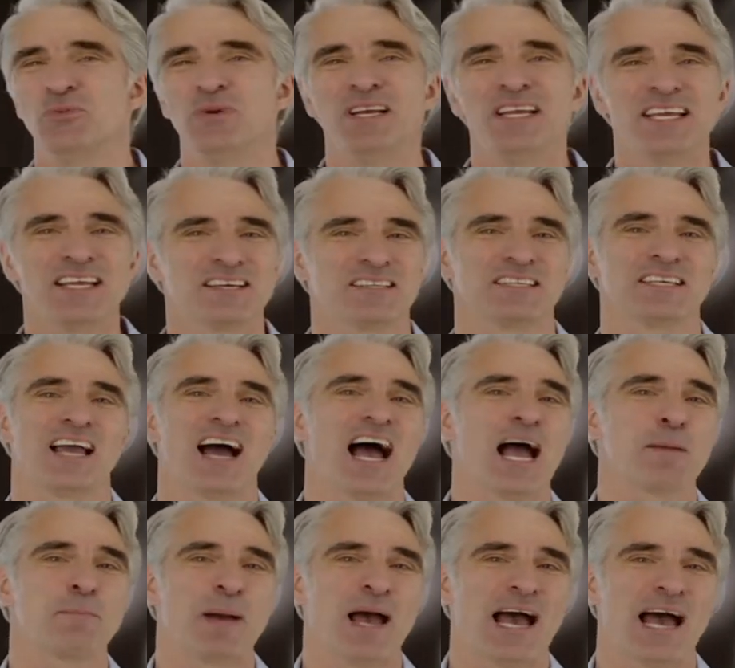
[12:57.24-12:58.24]
to
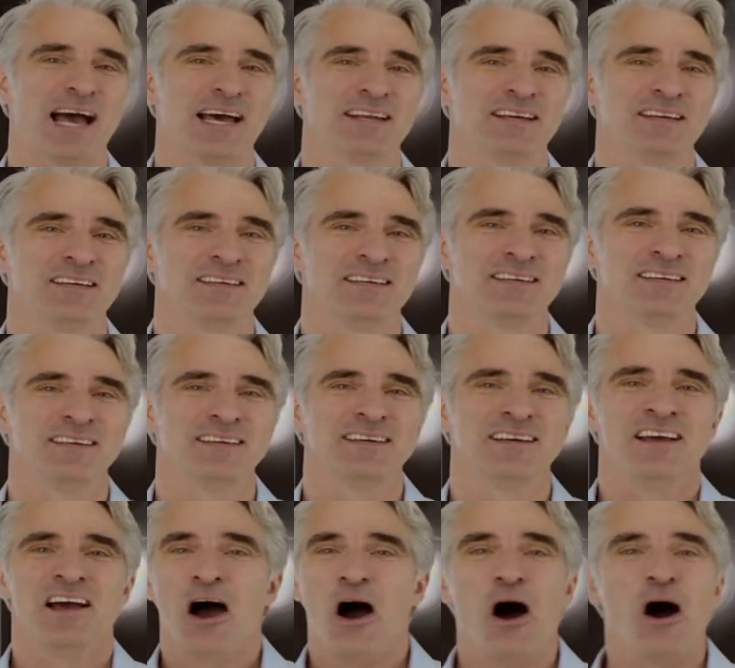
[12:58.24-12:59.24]
it,
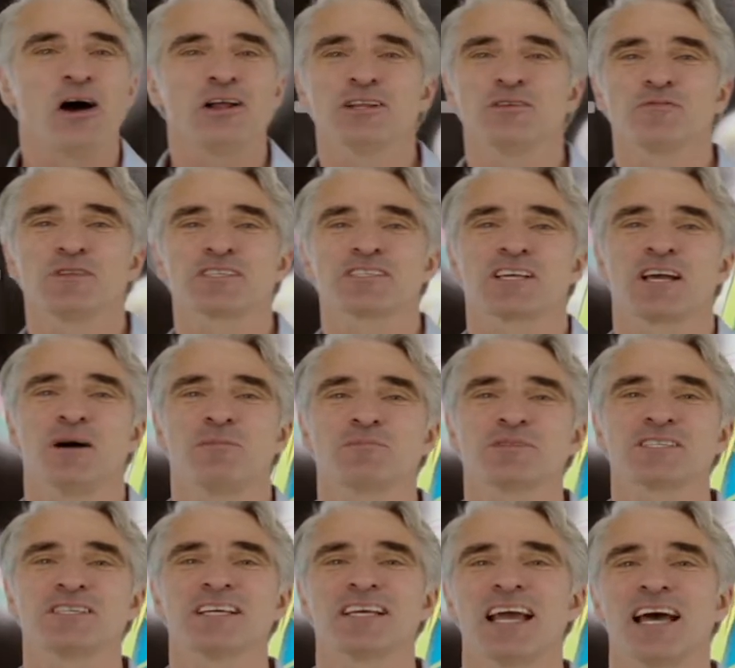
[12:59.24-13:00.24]
Apple has some cool
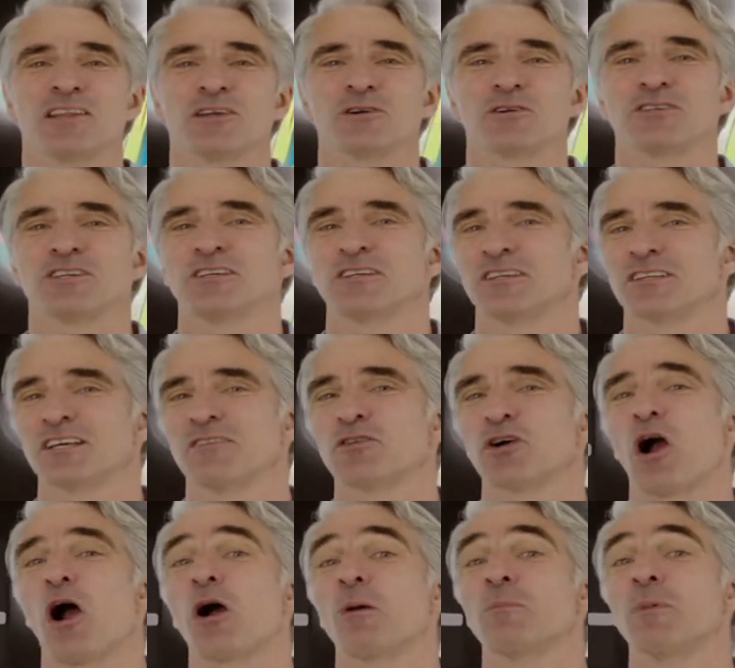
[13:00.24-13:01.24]
features for
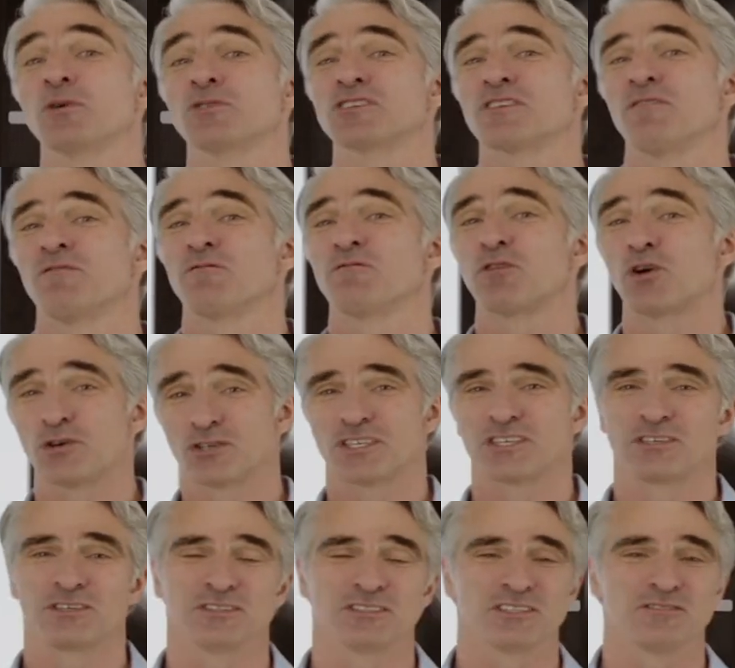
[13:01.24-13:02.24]
all
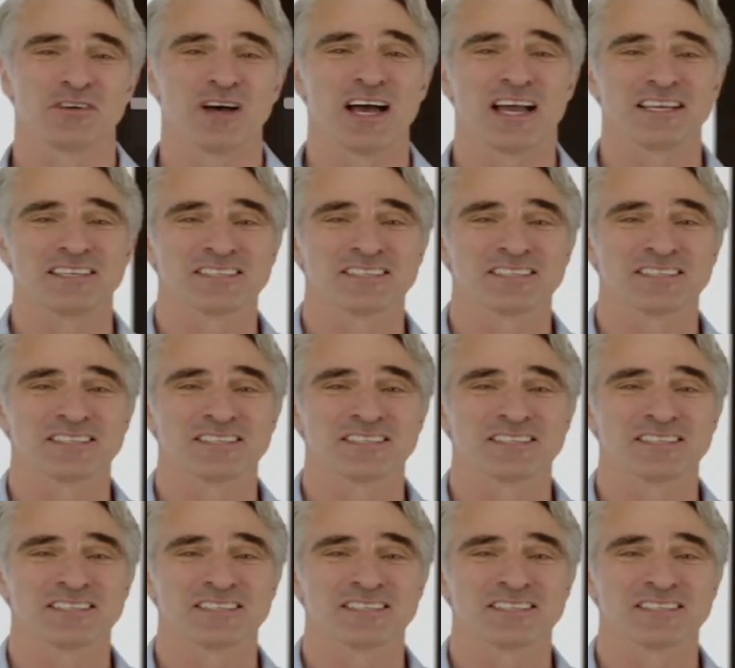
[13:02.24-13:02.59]
iPads